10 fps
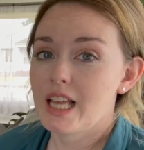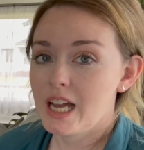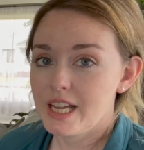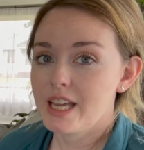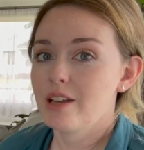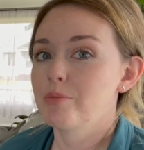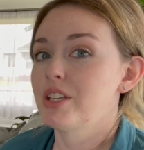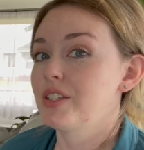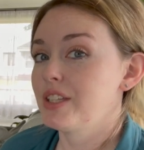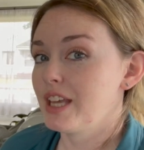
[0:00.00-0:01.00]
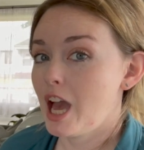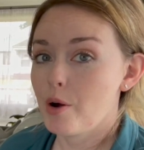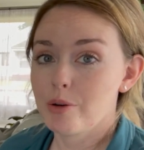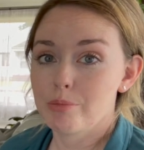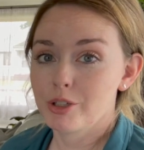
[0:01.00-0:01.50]
I am to see how
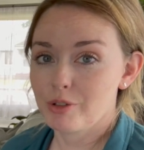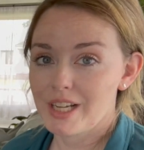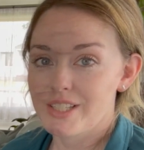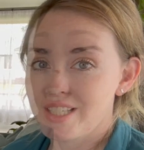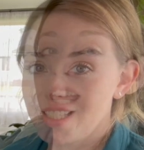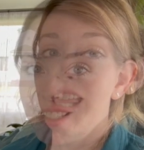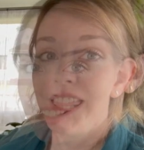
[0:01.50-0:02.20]
it progresses.